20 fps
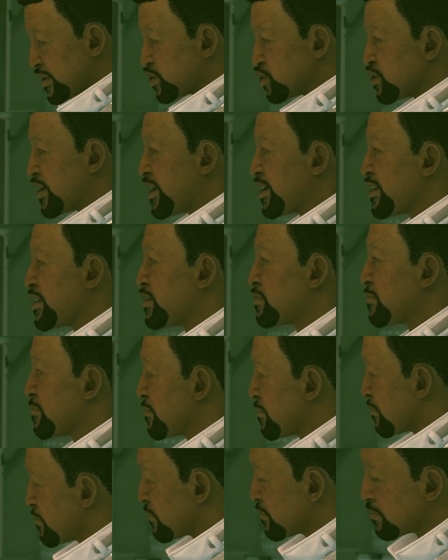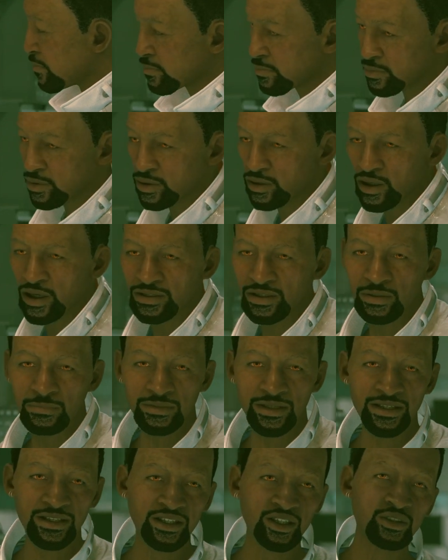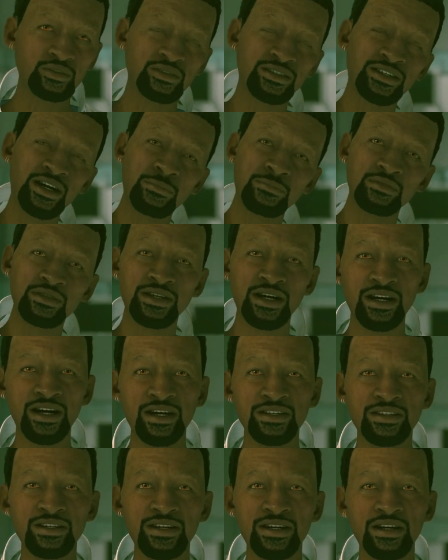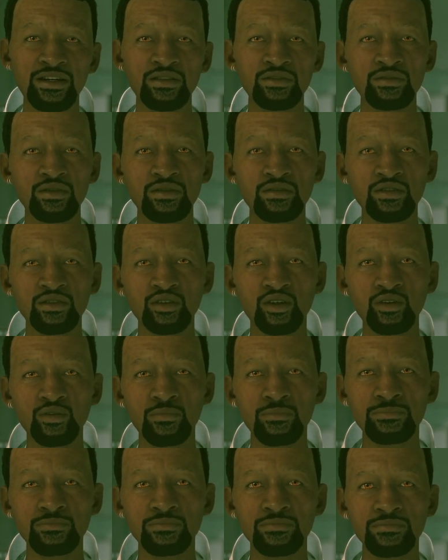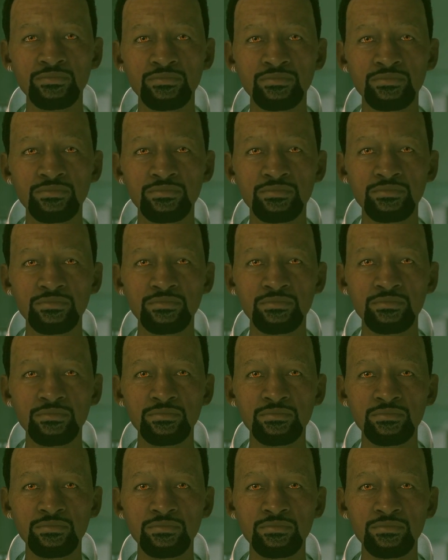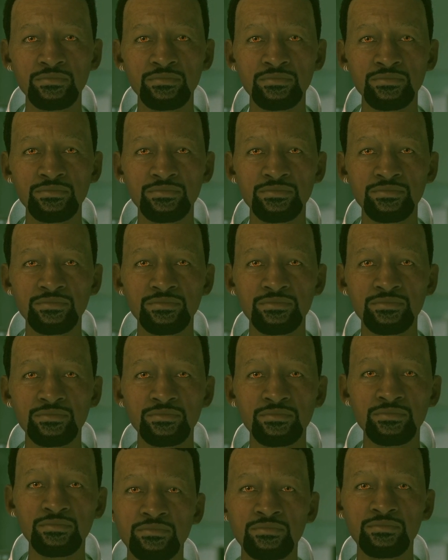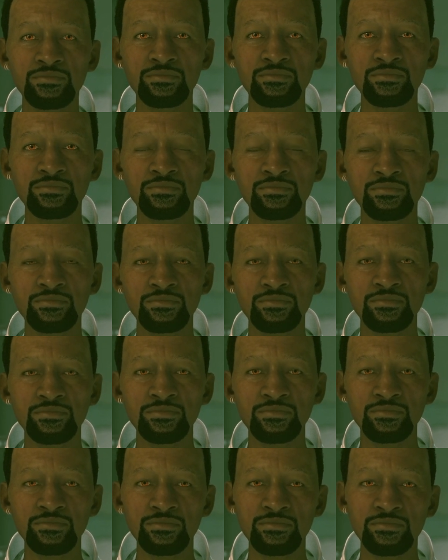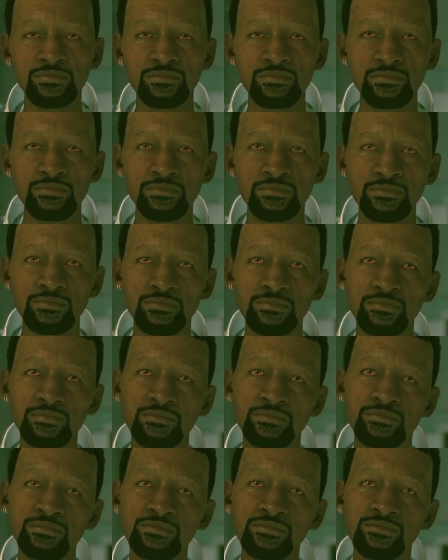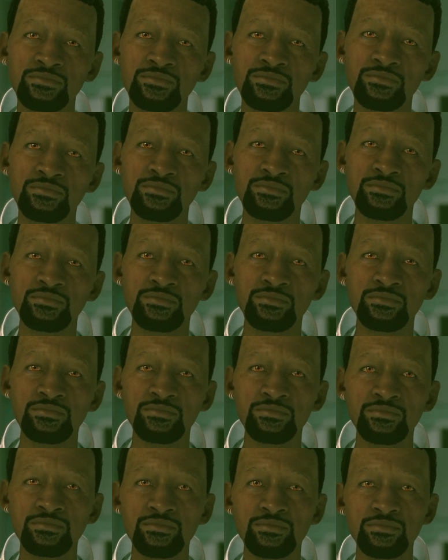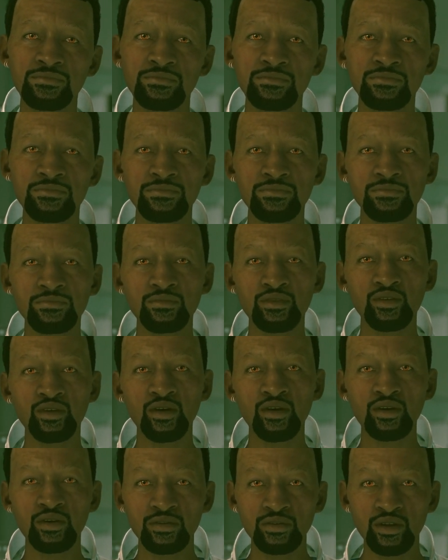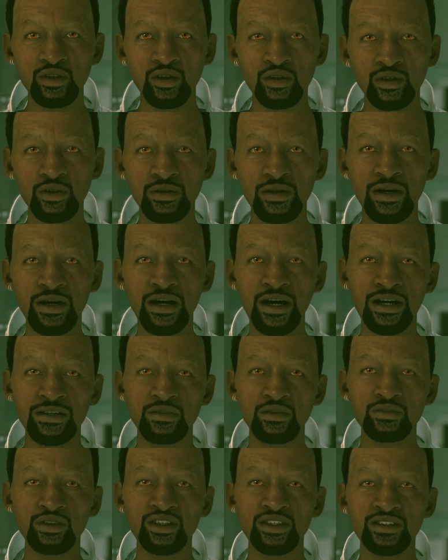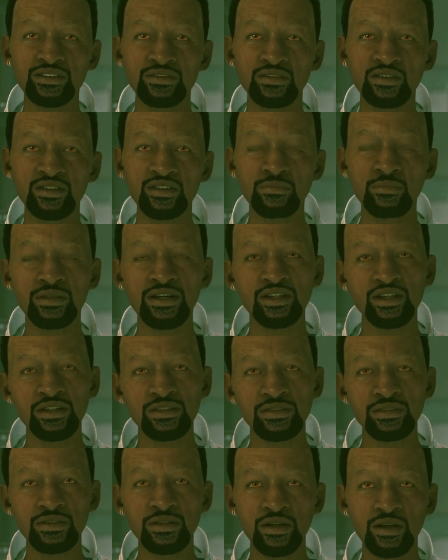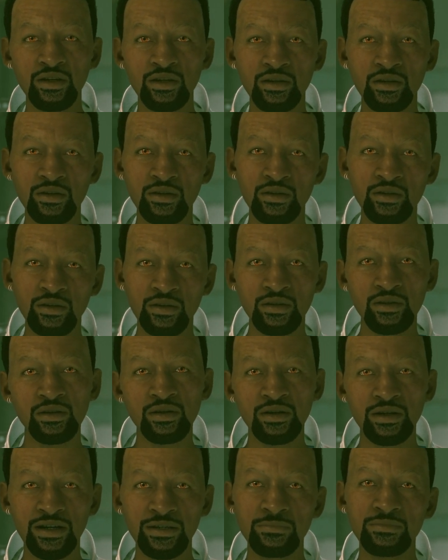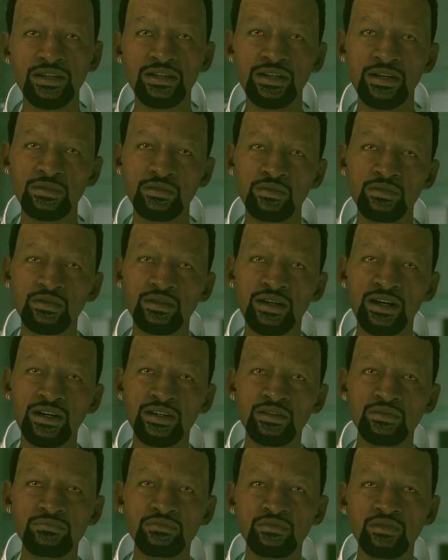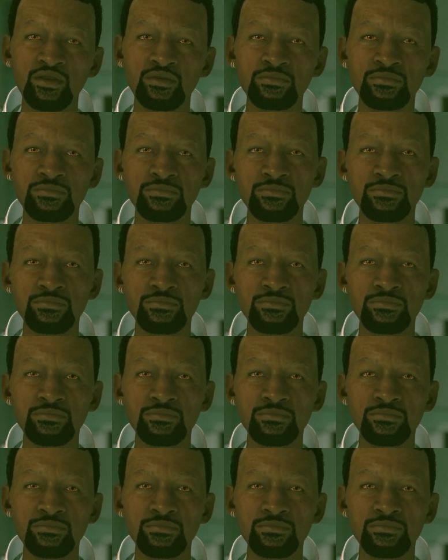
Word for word: as he'll have some really awesome missions for you, gathering samples from creatures on planets that you may have not even thought to land and explore on yet. I know just the species. Let me get you that info.